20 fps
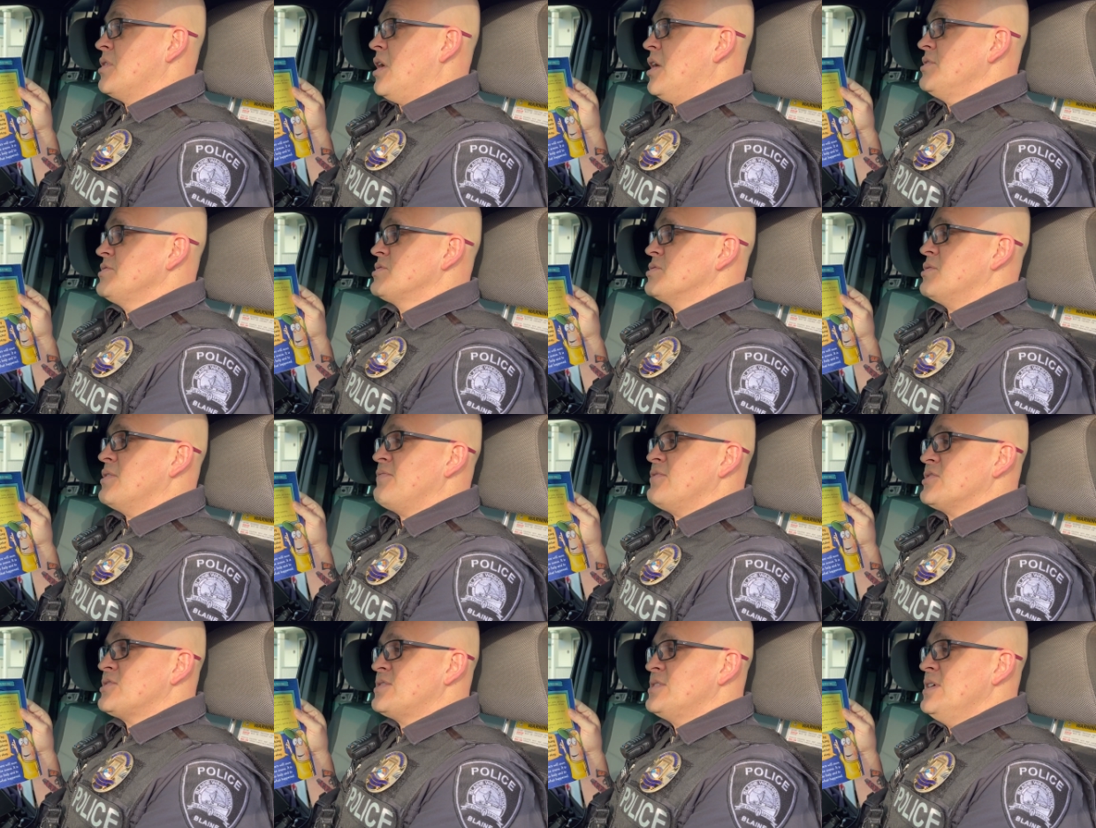Also,
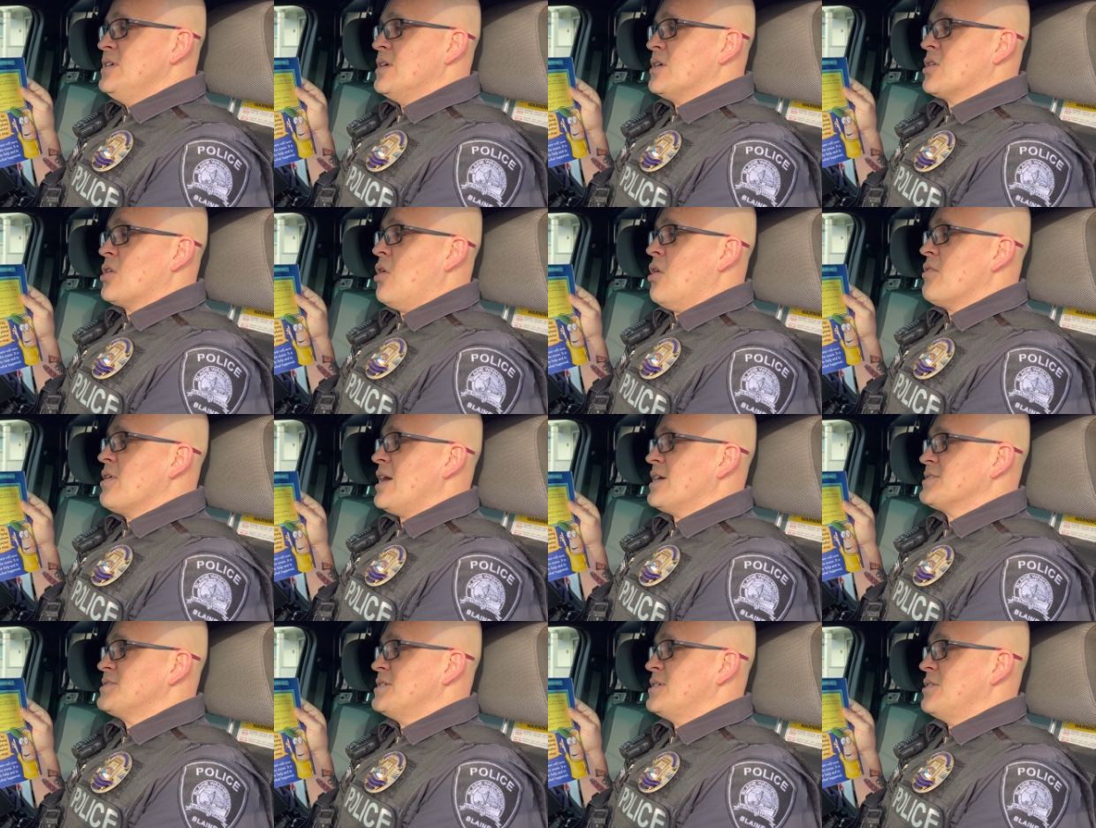if you see a car
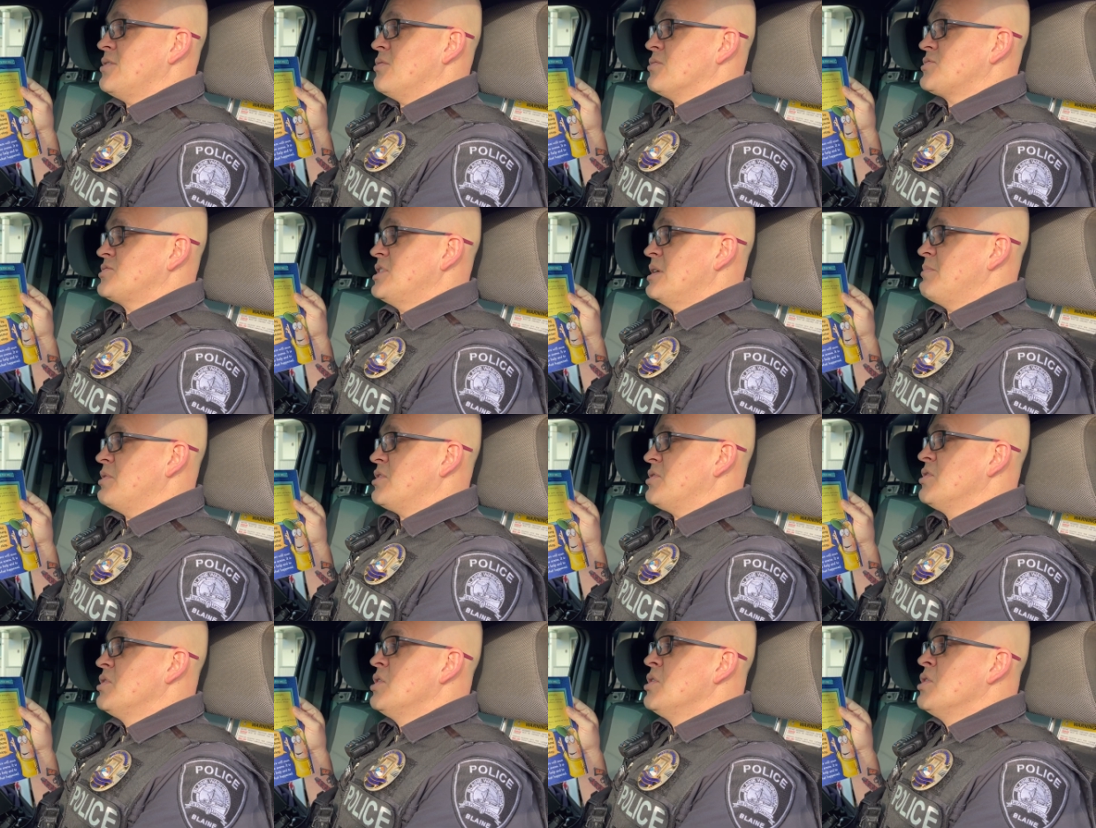accident or
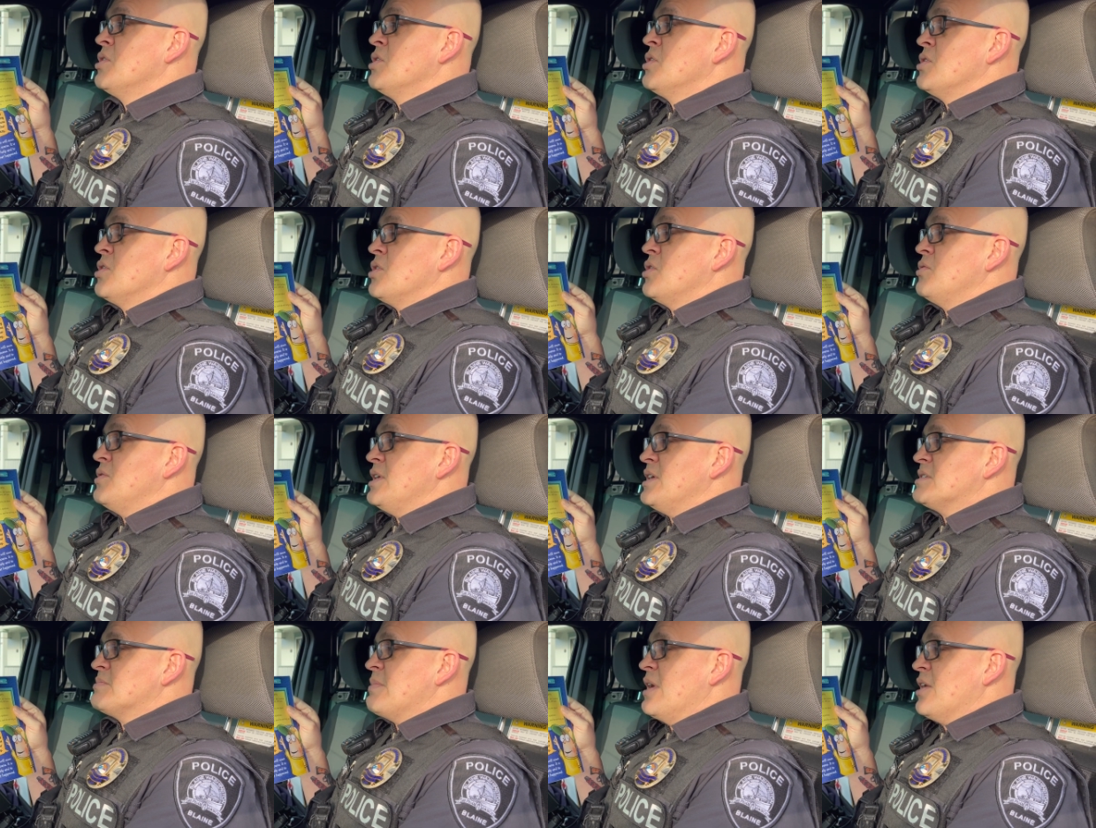someone who
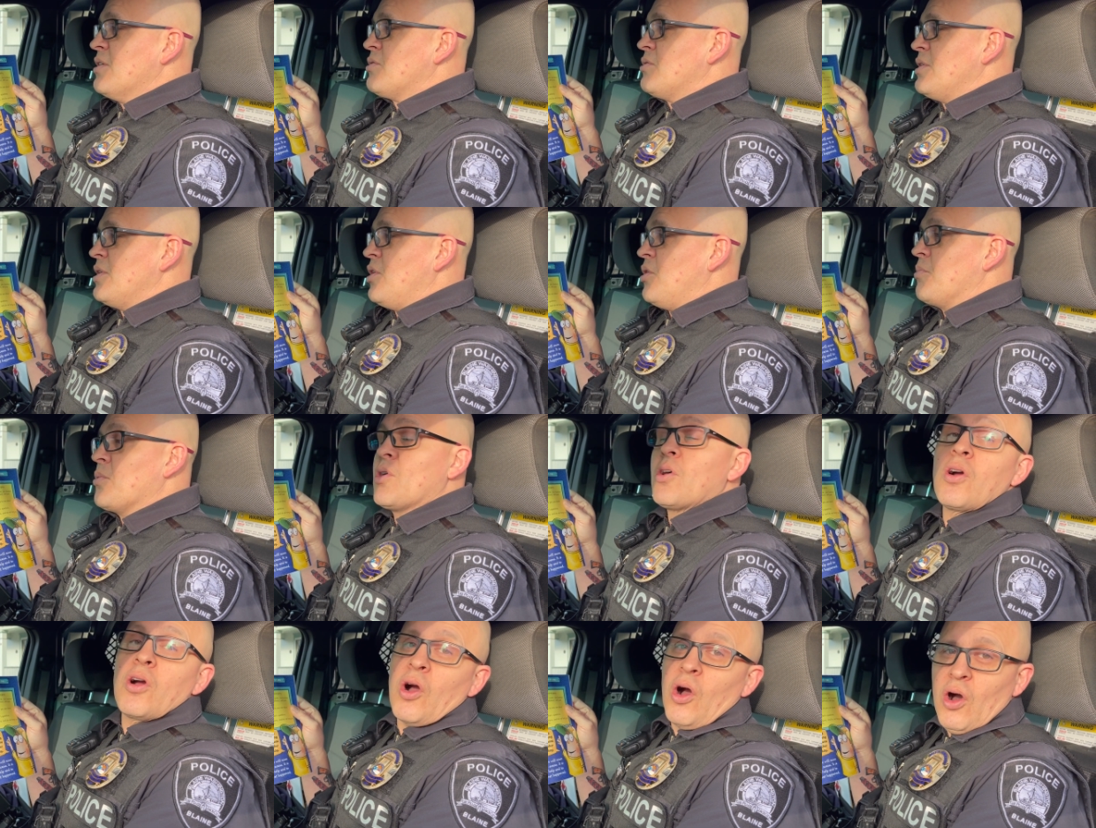needs medical help,
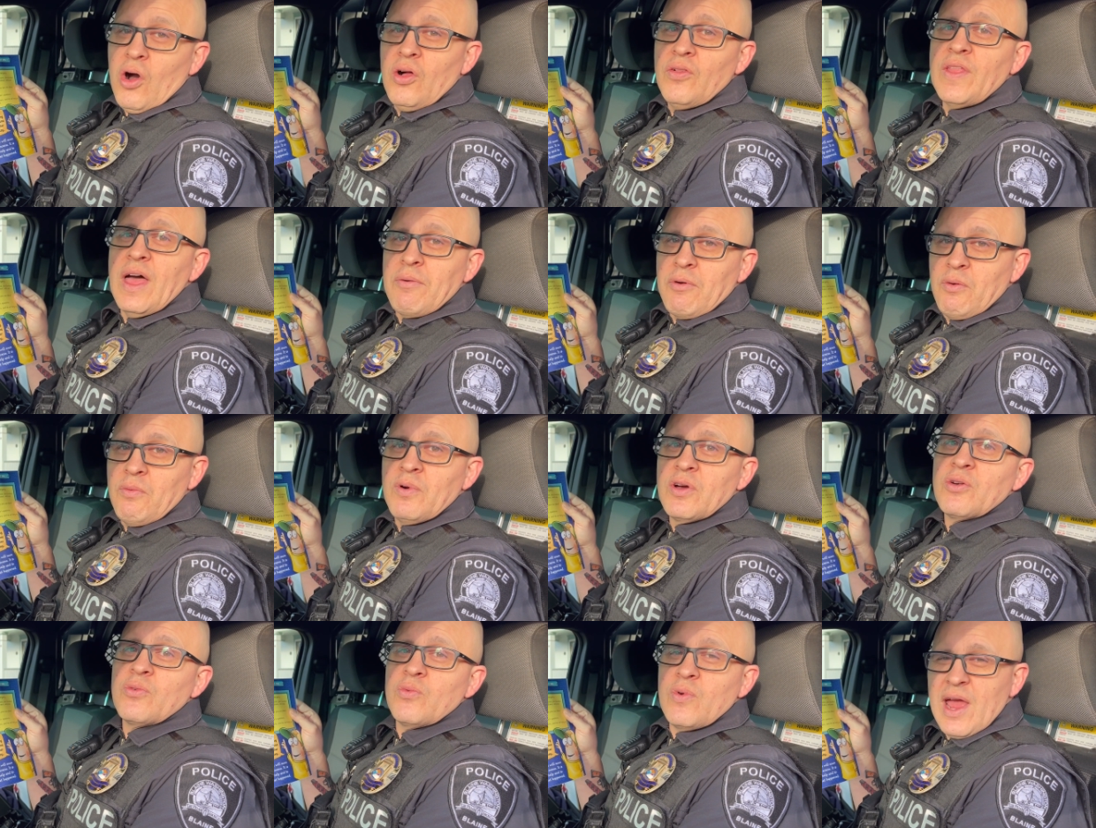call
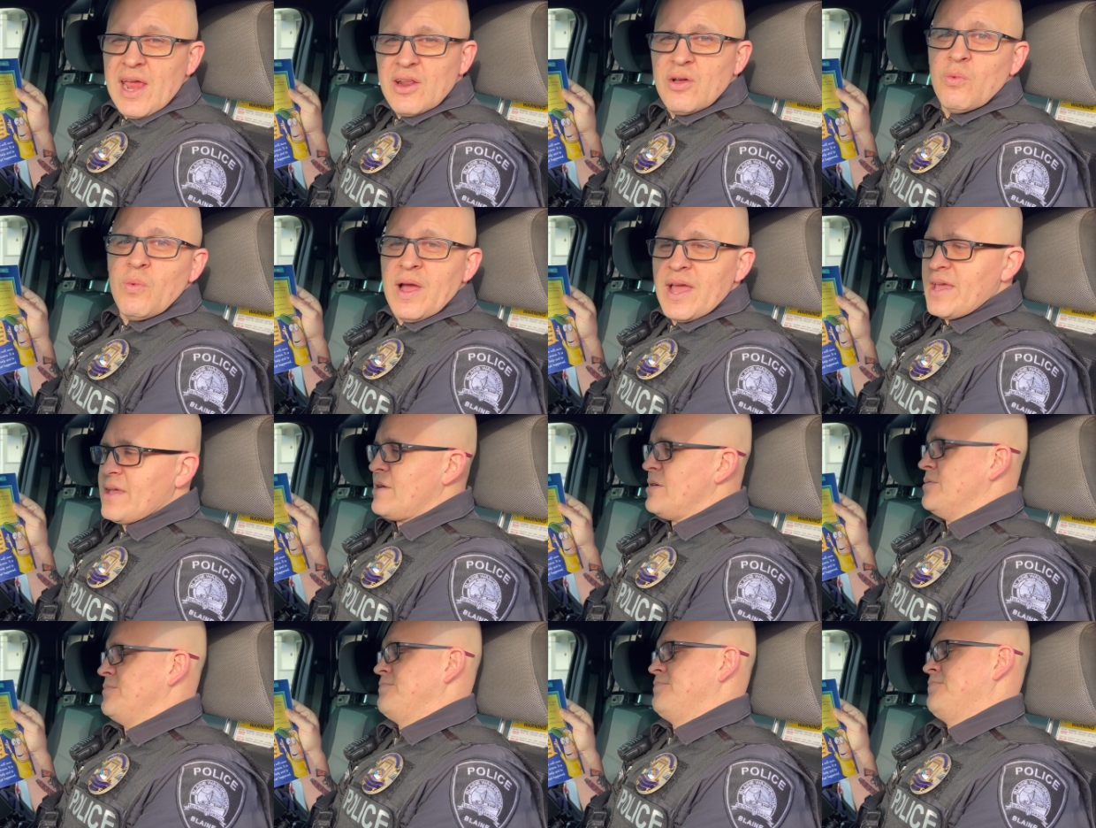911 right
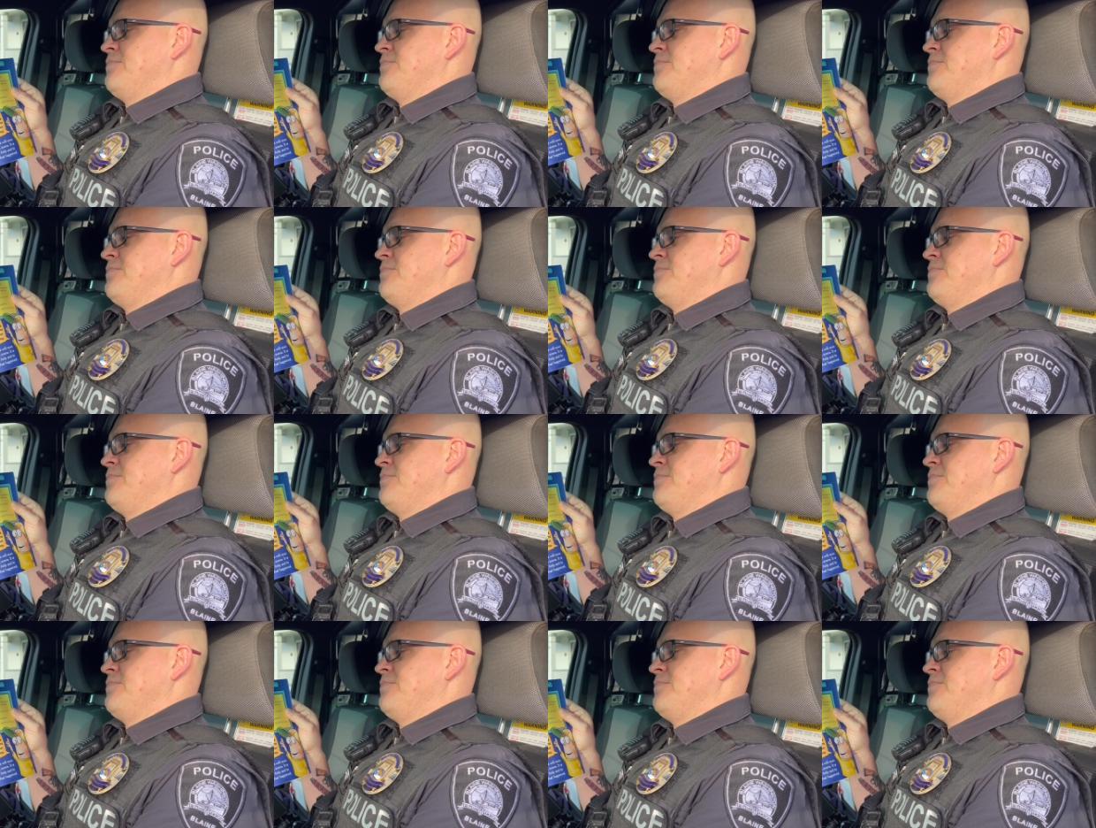away.